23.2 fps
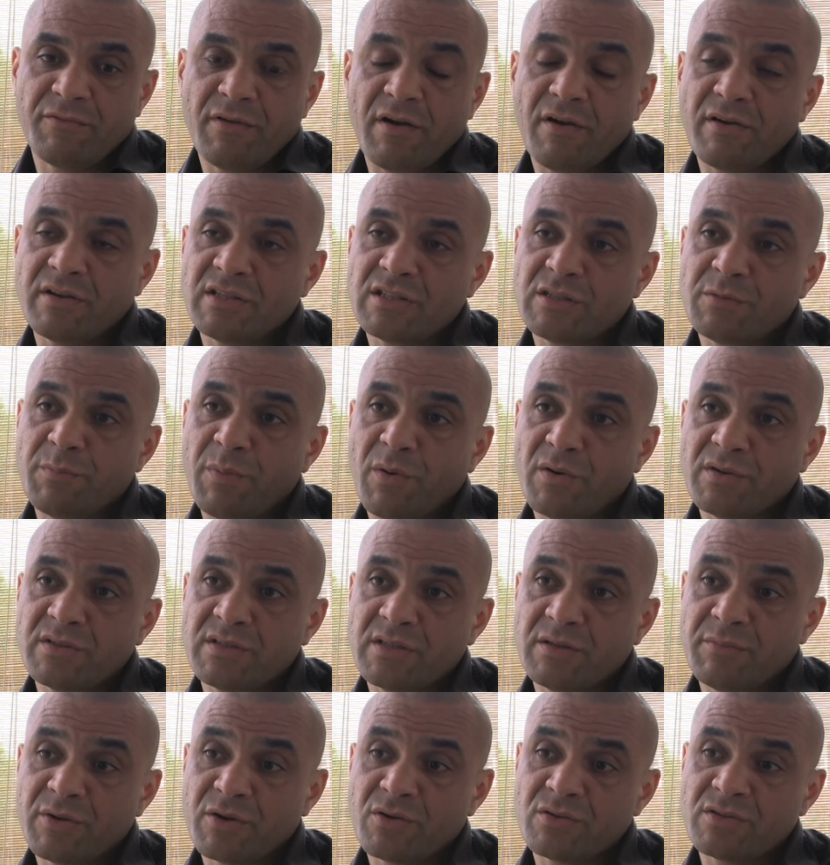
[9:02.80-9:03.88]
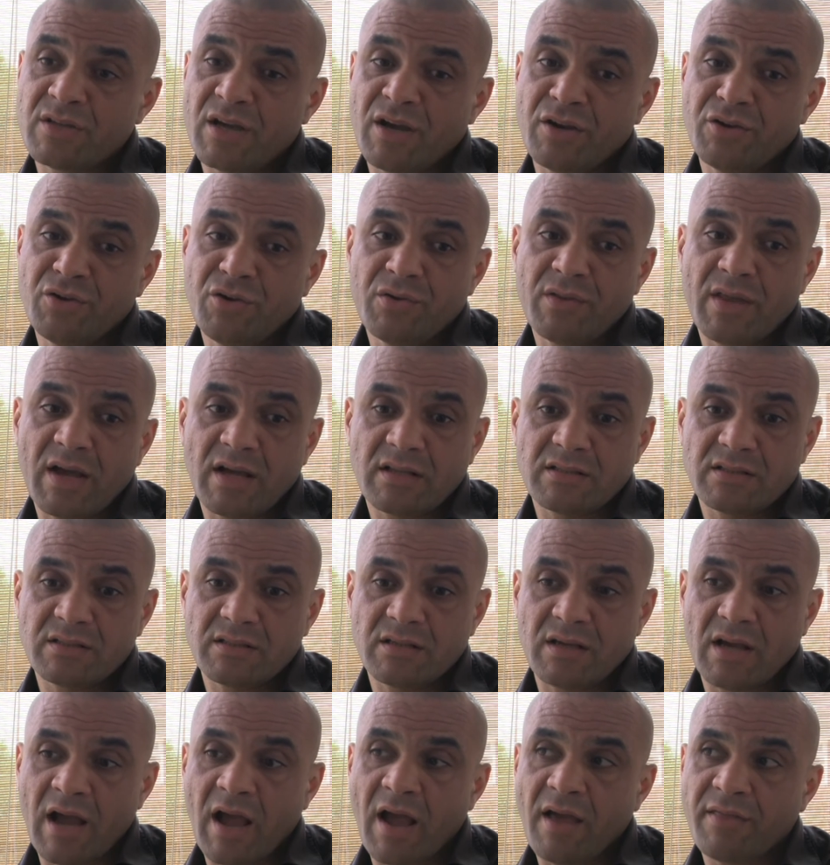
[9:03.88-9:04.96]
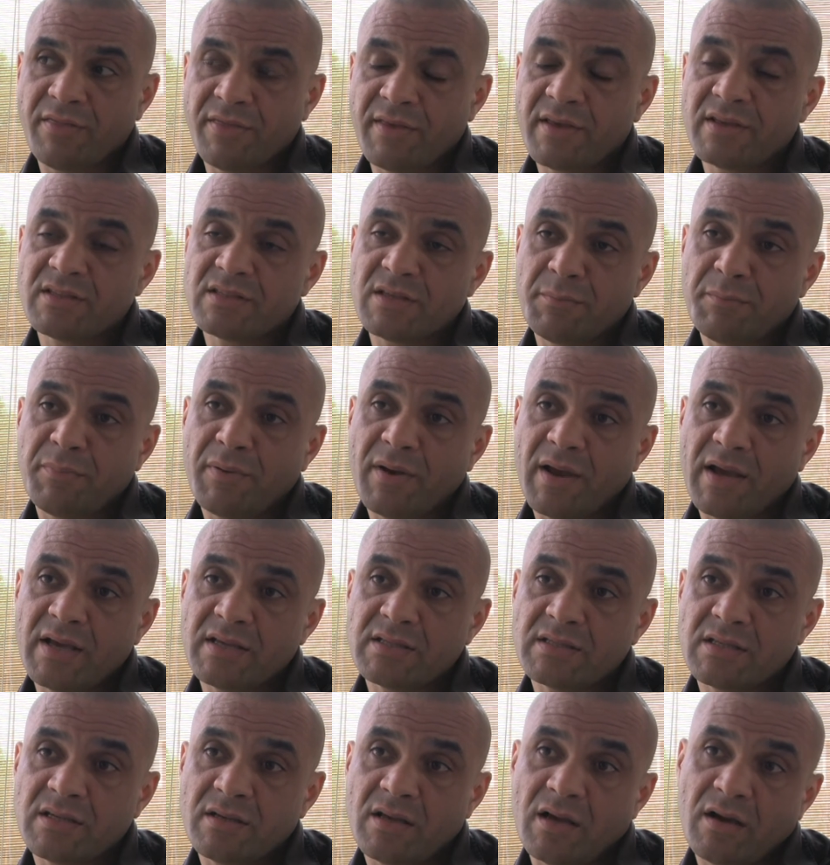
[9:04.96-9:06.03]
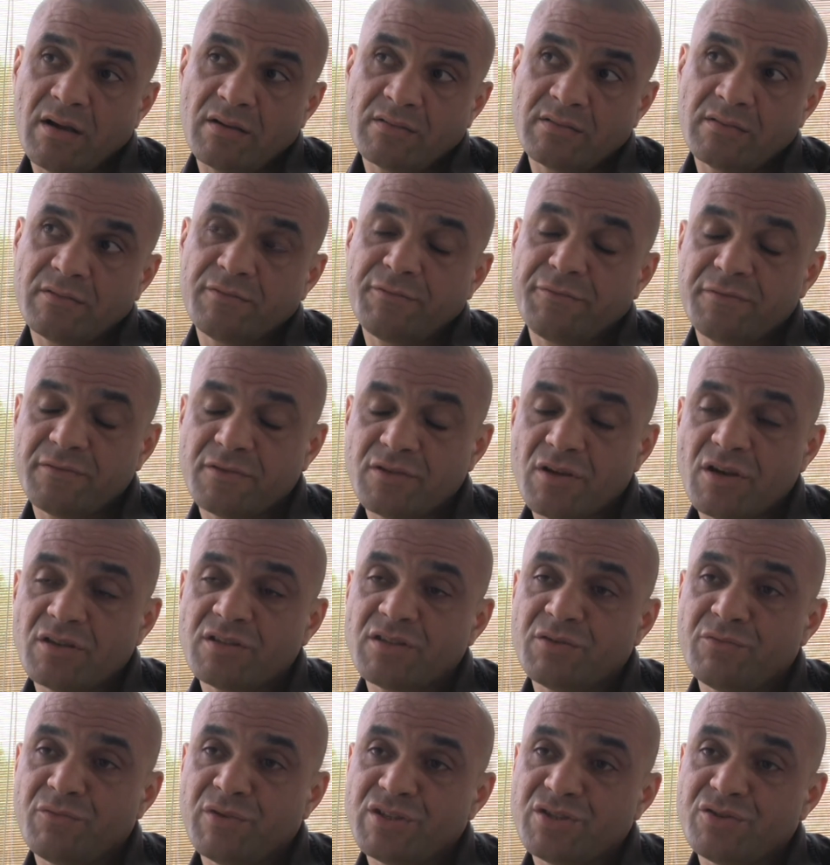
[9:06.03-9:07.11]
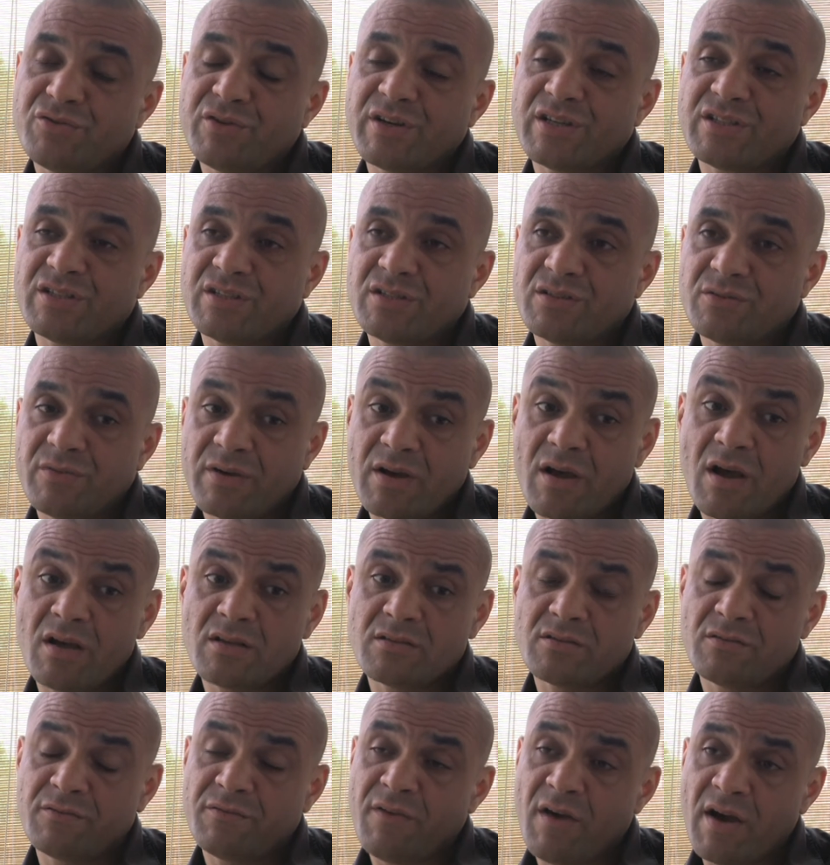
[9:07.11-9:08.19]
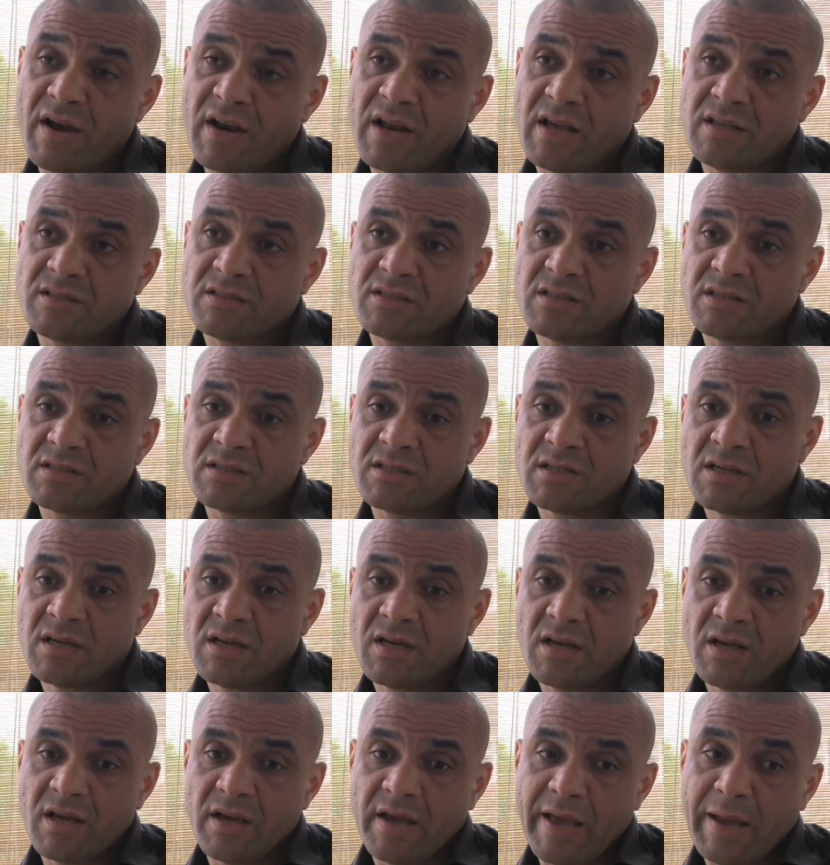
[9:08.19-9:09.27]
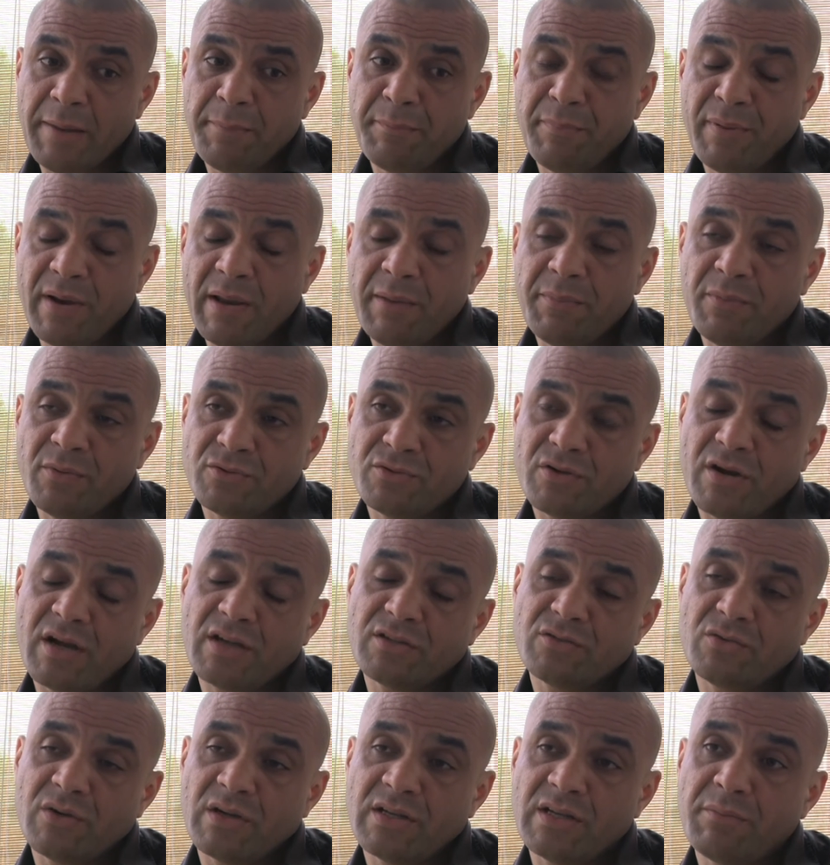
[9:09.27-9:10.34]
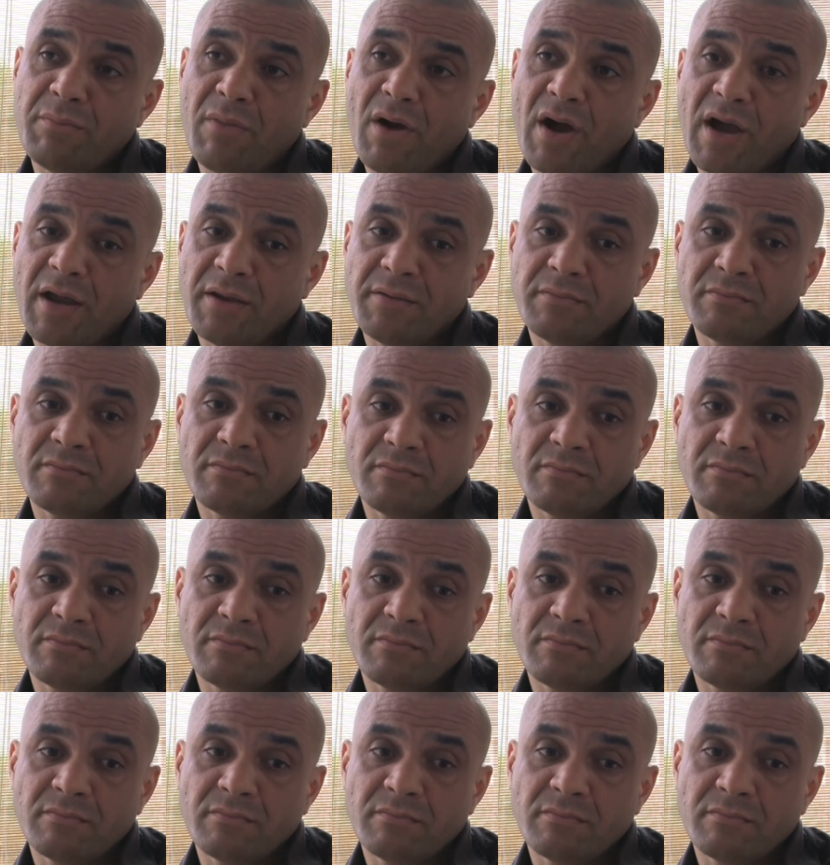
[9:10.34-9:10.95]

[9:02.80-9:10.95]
very disappointed in, because I knew that I had things in place, and certain restrictions regards to finances, and people tried to undermine